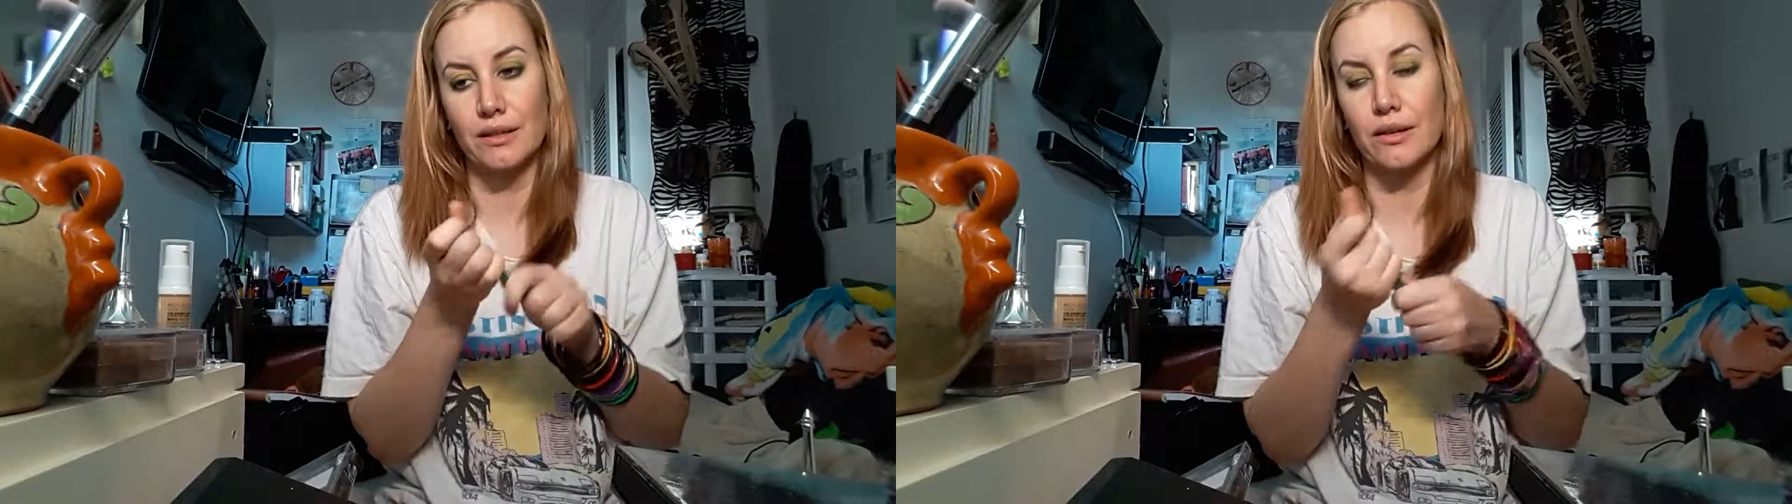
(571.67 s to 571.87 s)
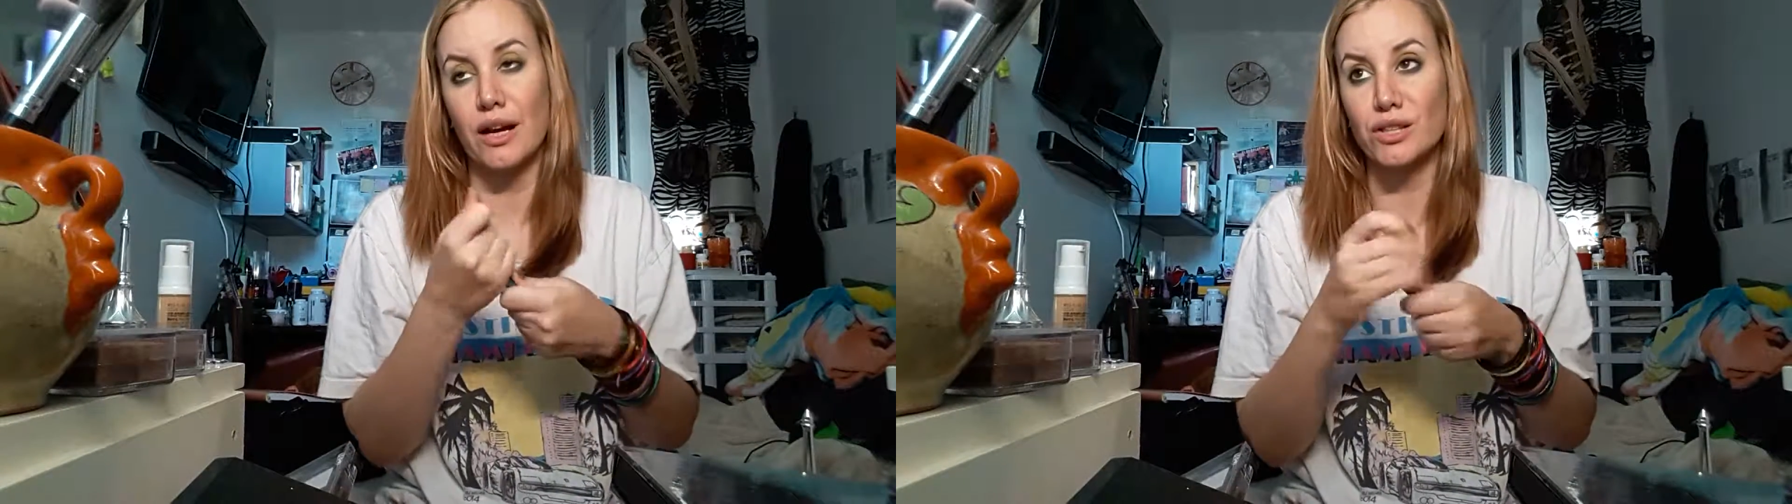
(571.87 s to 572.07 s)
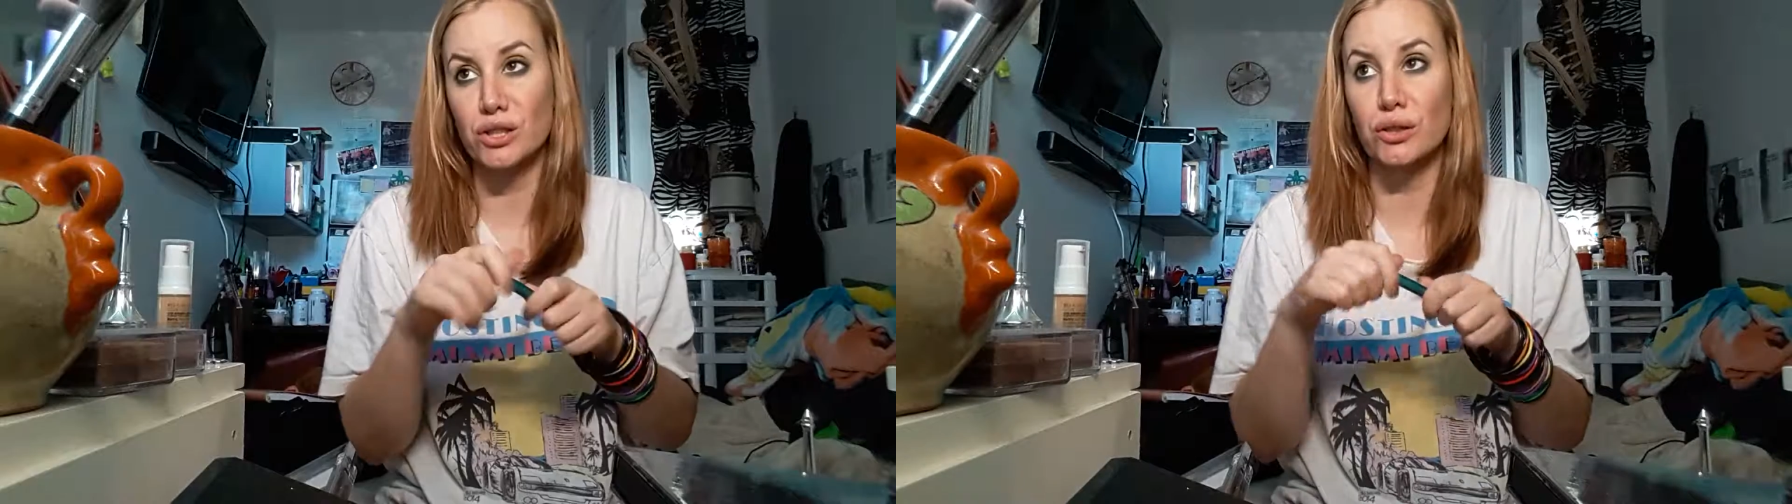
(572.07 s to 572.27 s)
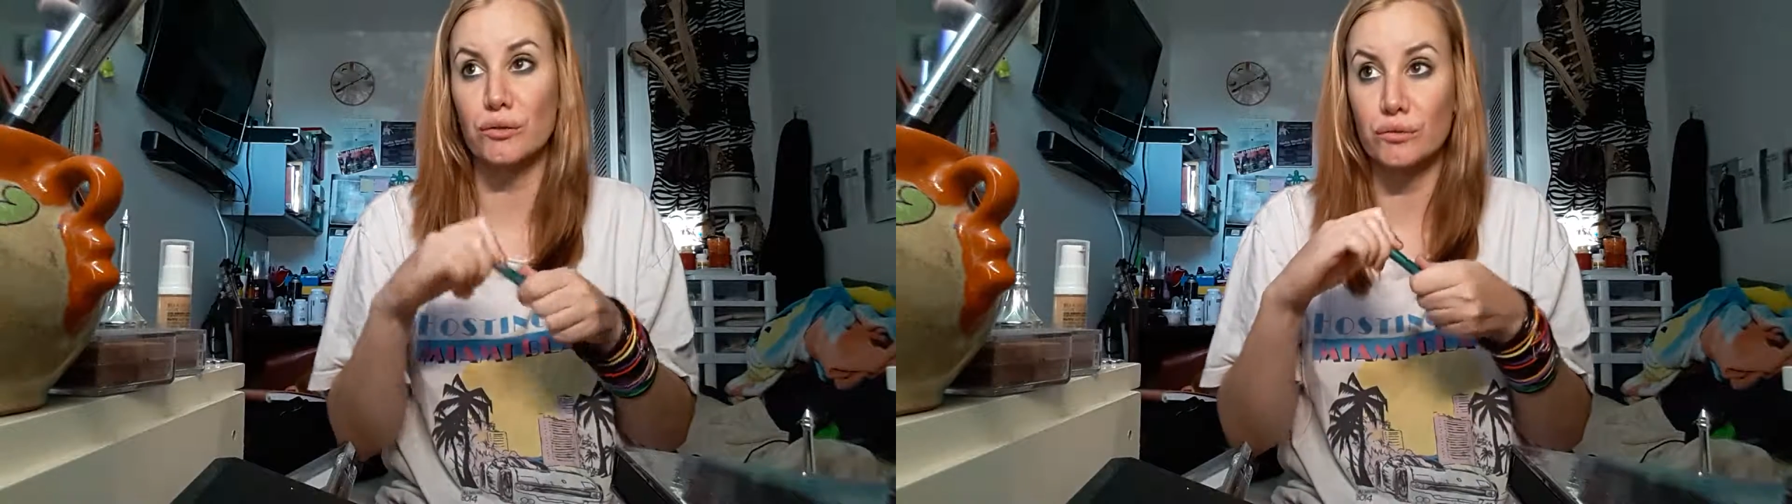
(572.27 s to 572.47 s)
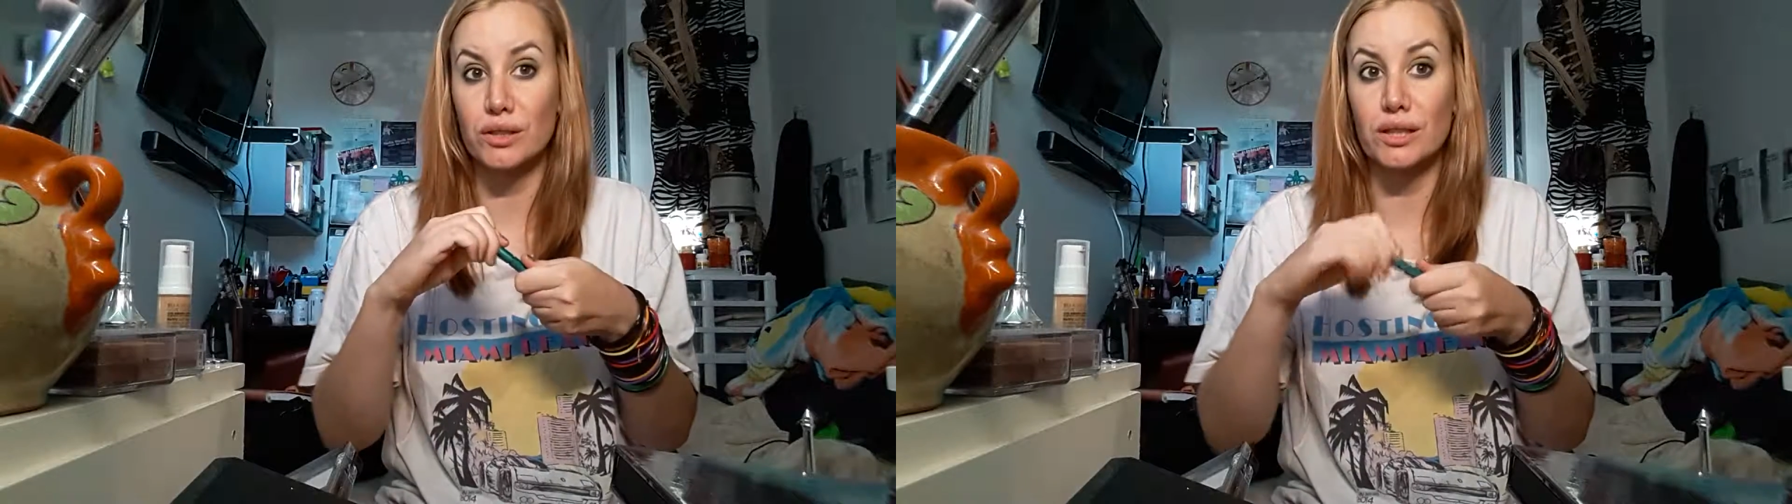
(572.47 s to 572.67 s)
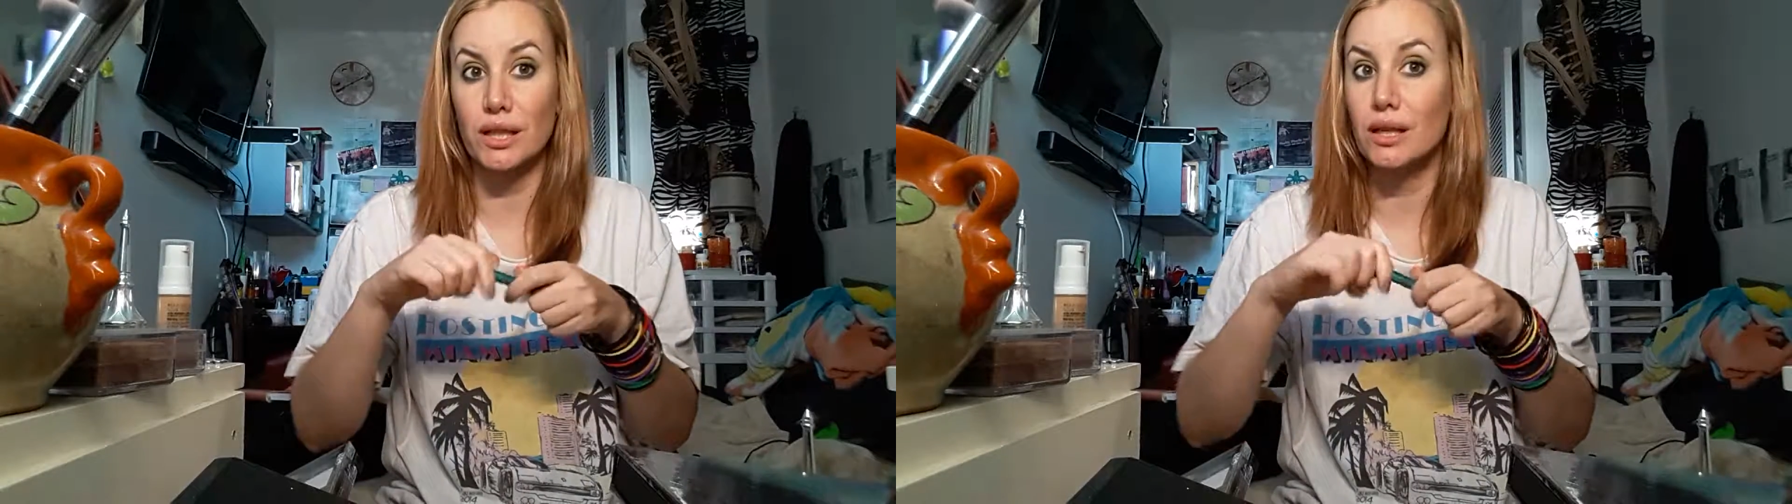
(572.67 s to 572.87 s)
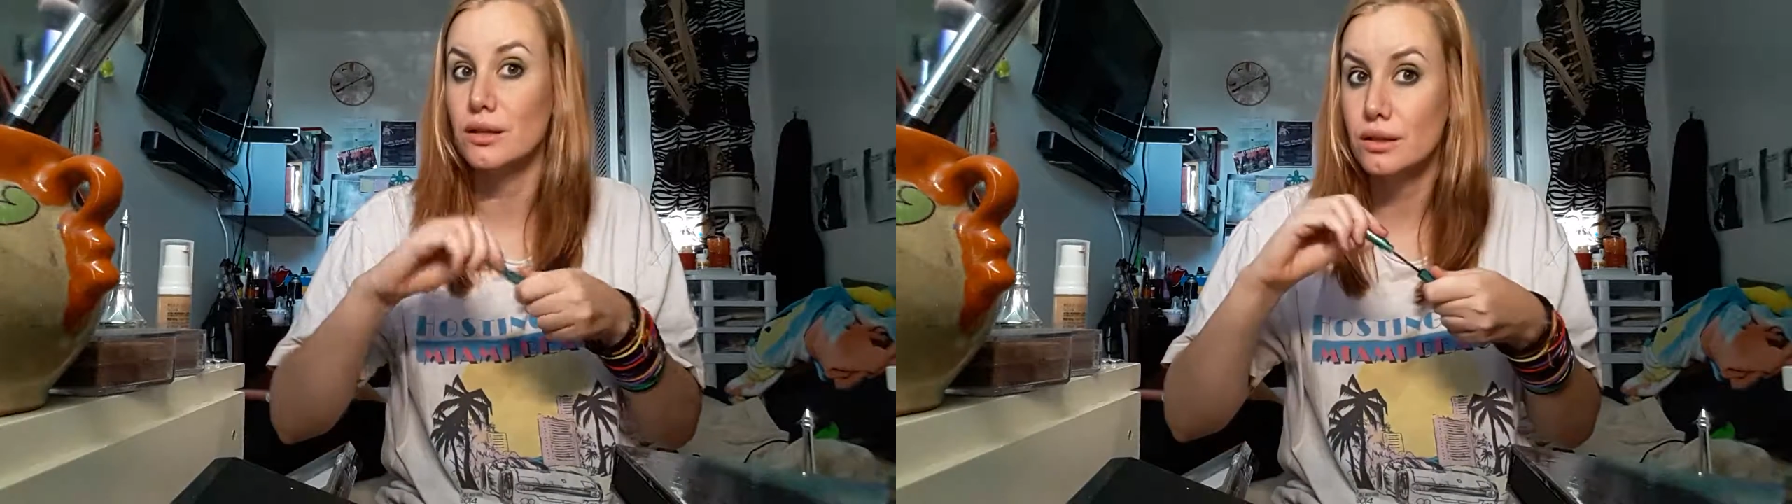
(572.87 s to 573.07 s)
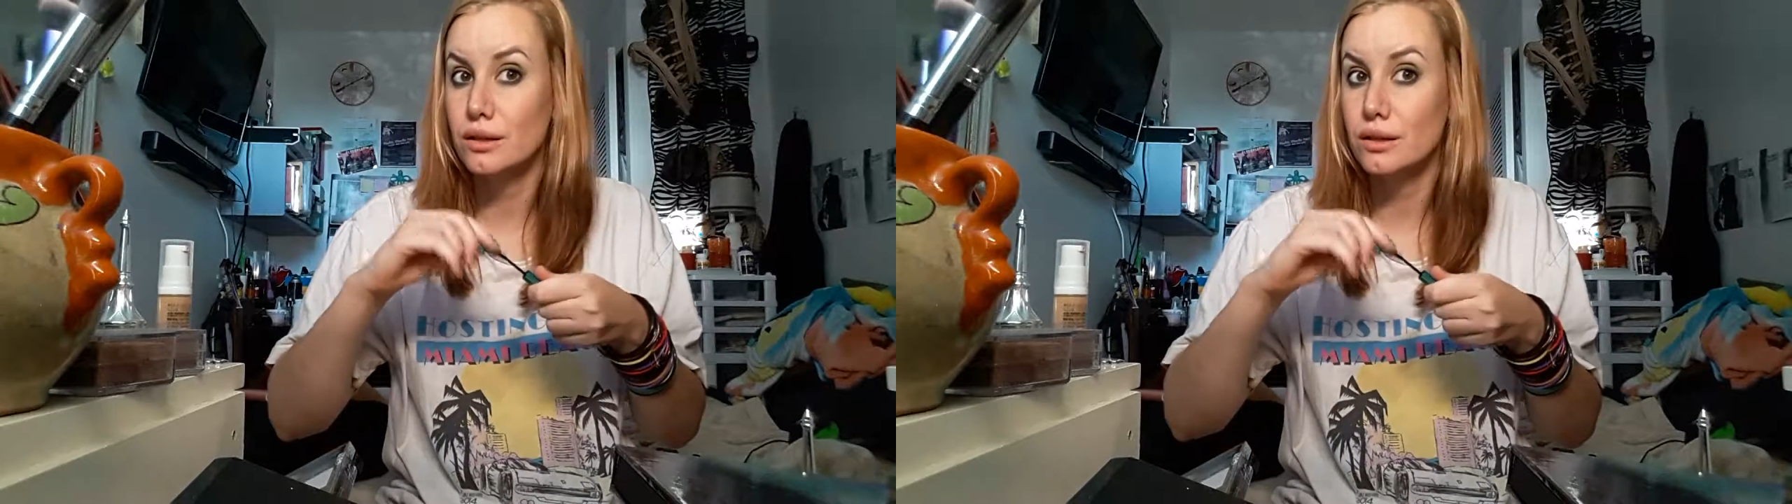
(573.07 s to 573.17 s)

They're actually really,